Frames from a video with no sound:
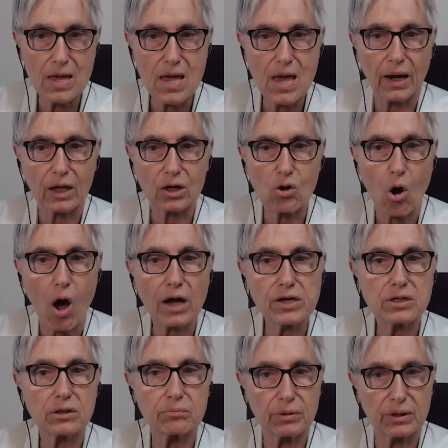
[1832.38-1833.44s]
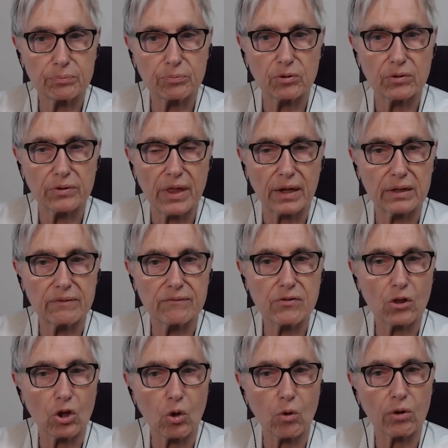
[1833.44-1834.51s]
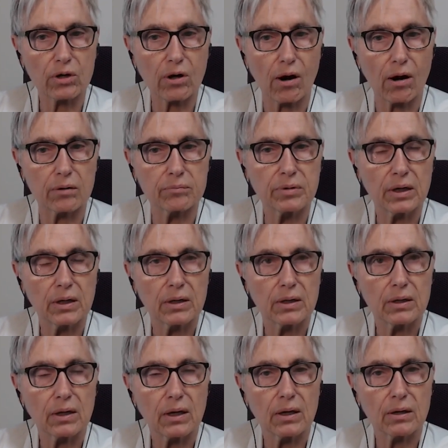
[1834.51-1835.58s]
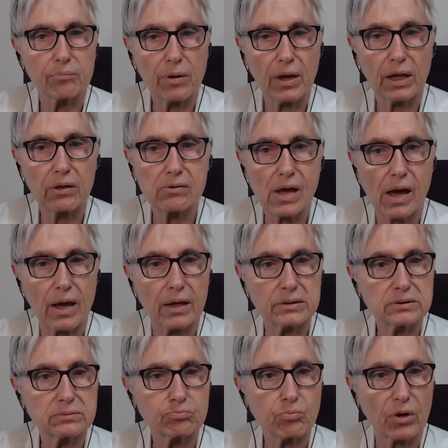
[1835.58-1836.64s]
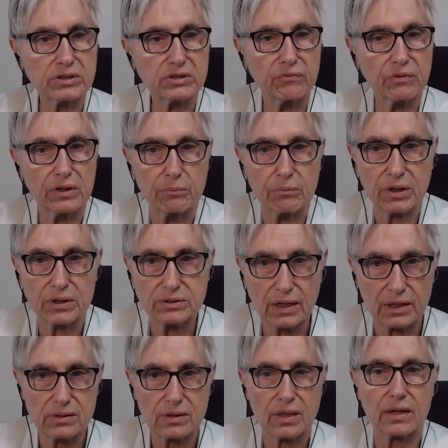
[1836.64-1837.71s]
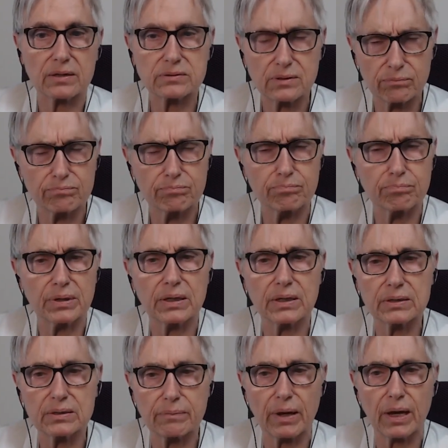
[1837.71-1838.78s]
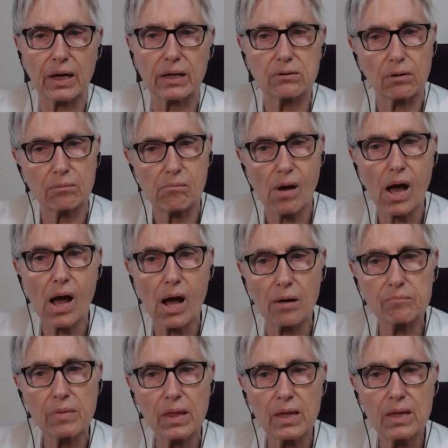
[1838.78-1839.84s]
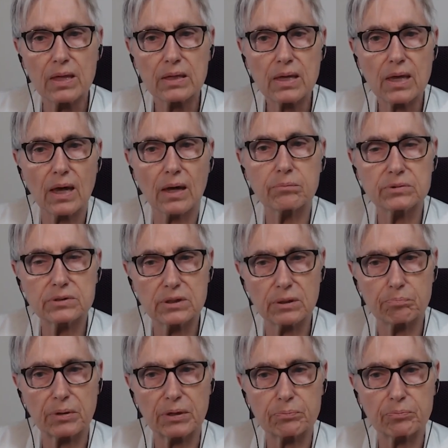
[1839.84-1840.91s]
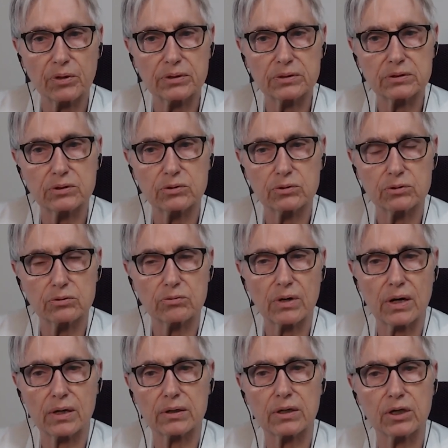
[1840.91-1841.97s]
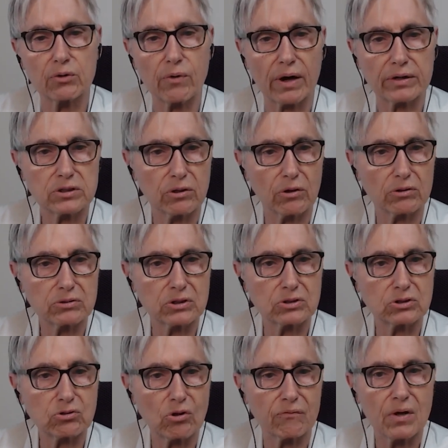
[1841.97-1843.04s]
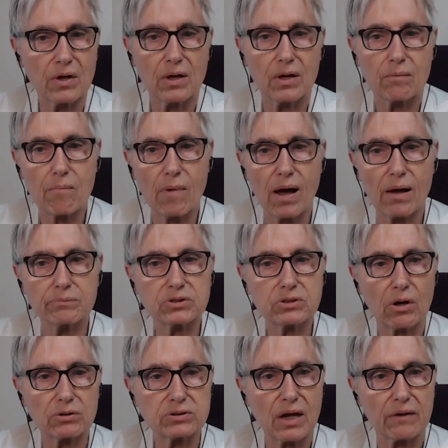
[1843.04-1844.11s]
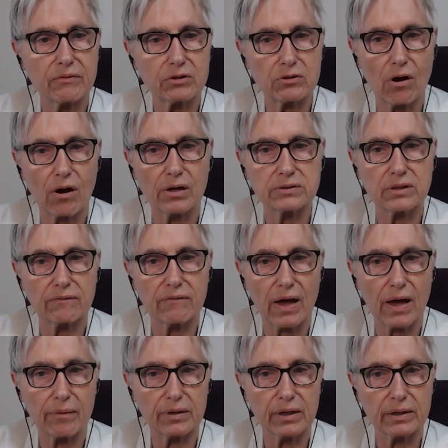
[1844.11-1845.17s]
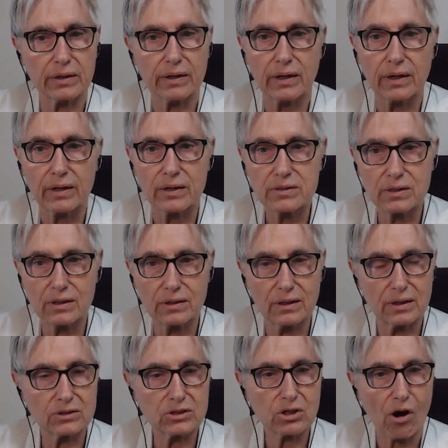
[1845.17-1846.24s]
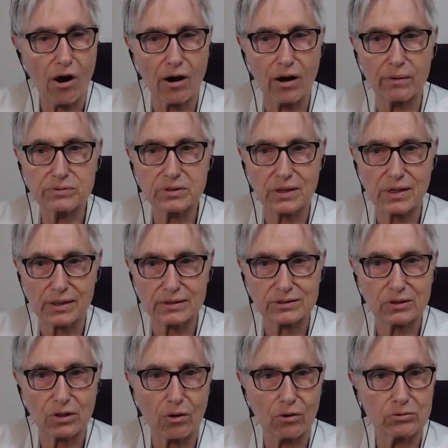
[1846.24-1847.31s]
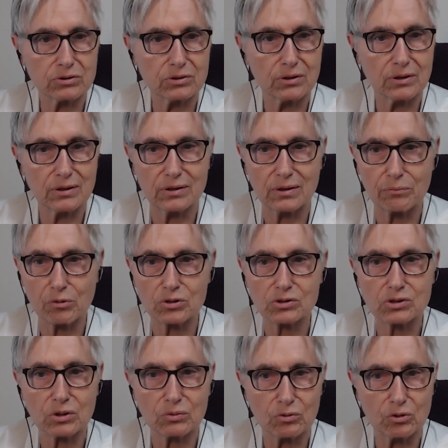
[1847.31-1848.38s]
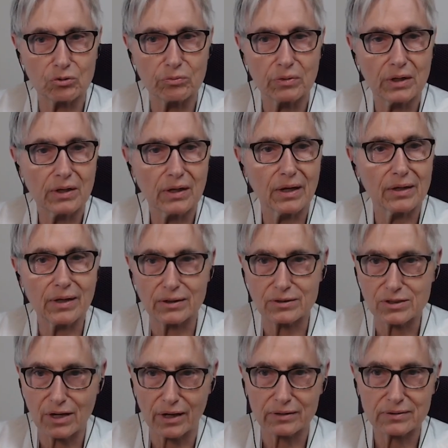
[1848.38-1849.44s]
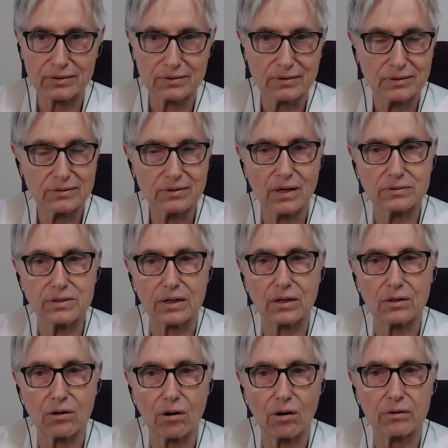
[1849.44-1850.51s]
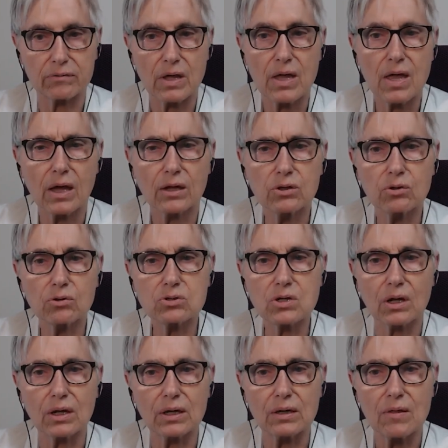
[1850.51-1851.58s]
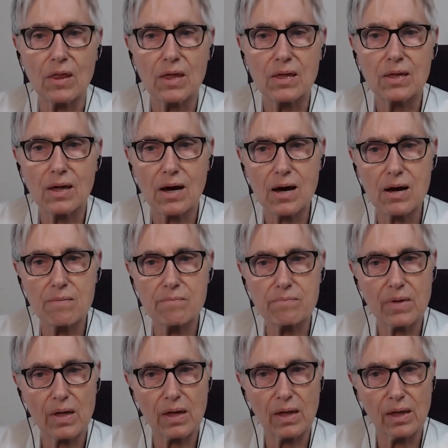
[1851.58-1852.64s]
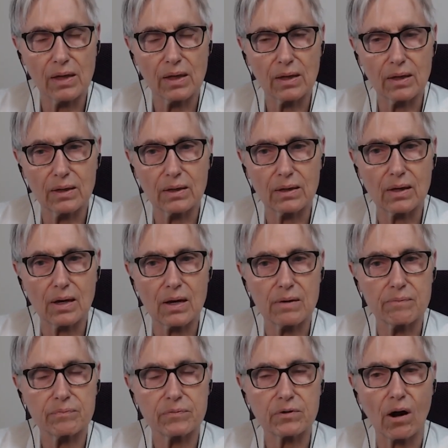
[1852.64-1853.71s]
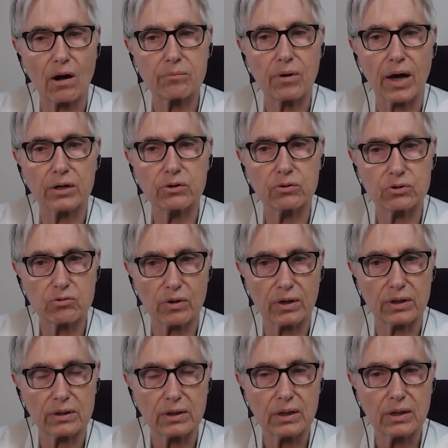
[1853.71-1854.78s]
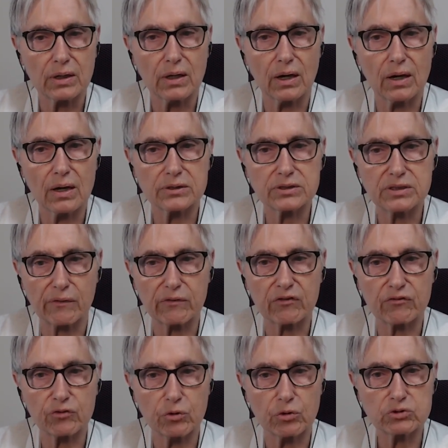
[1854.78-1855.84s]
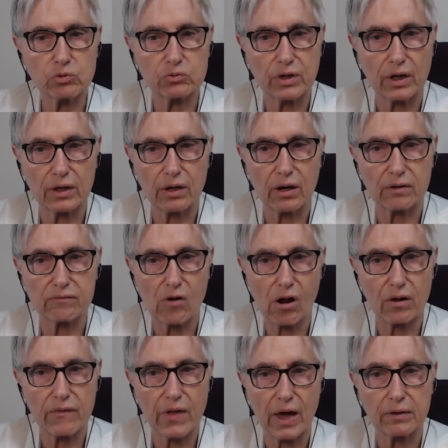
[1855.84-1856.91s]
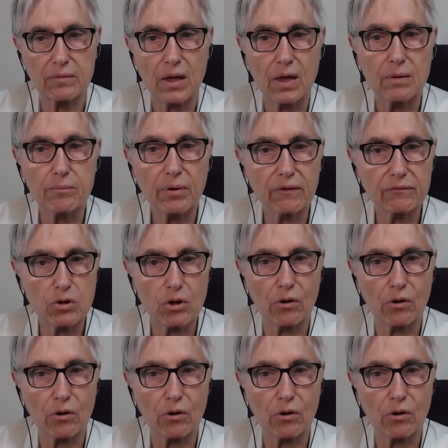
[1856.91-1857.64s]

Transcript: And I caution people that even the lower carb paleo diets, breastfeeding, because that is a big demand on mom, can tip people into ketoacidosis. So mom starts having nausea, vomiting. She needs carbs and has to go to the emergency room and get checked and taken care of. And usually, a carbohydrate drink and salvia fluids will take care of all of that. But